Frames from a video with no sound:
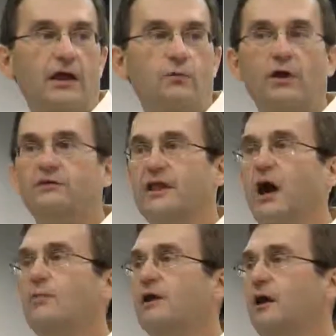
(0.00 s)
in what has
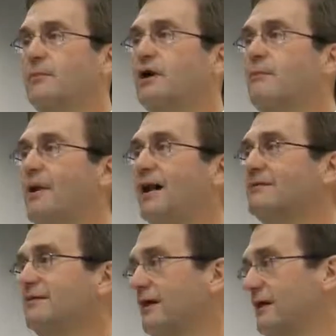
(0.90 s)
now become a
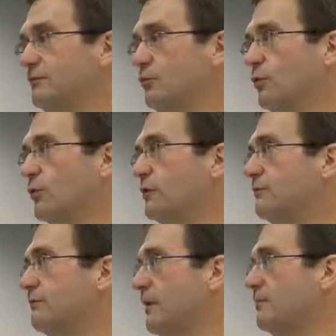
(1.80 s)
commoditized world
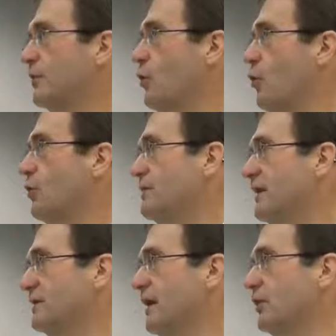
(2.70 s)
from the core
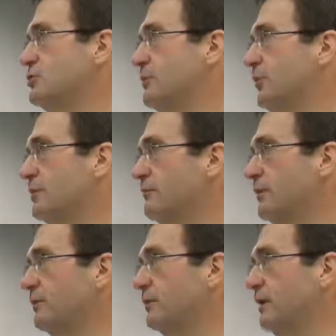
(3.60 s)
technology point of
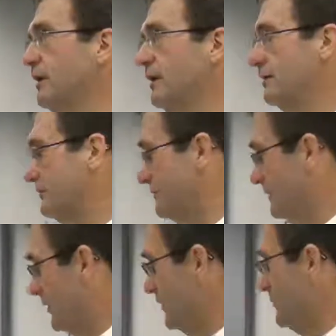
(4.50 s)
view. Because
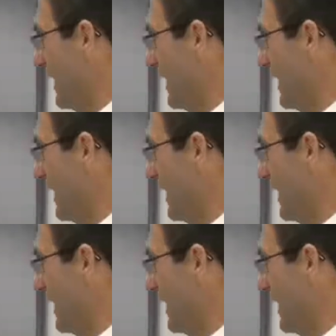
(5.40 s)
this